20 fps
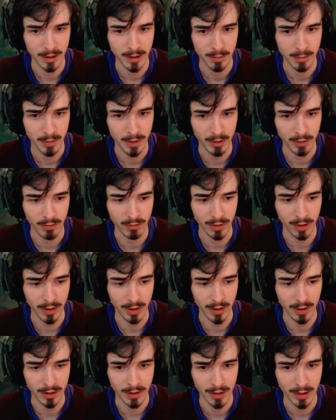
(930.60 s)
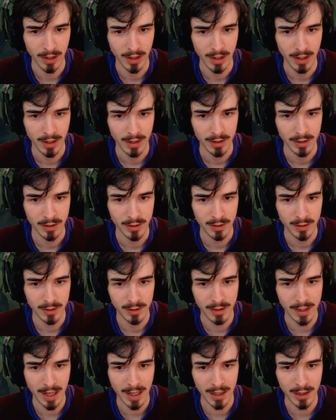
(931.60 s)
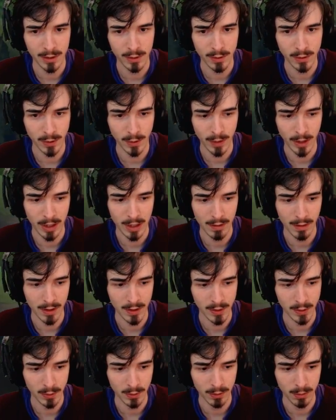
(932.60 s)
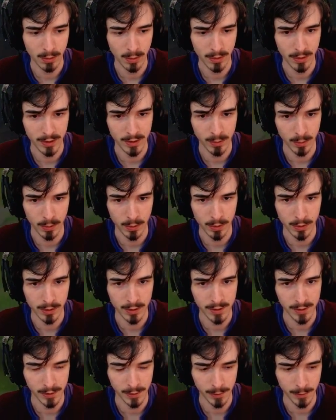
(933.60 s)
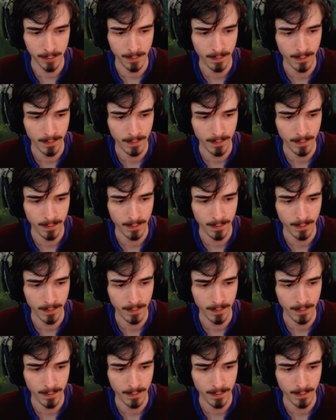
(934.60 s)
bit greedy. Zach is also here. I saw him on this ward, so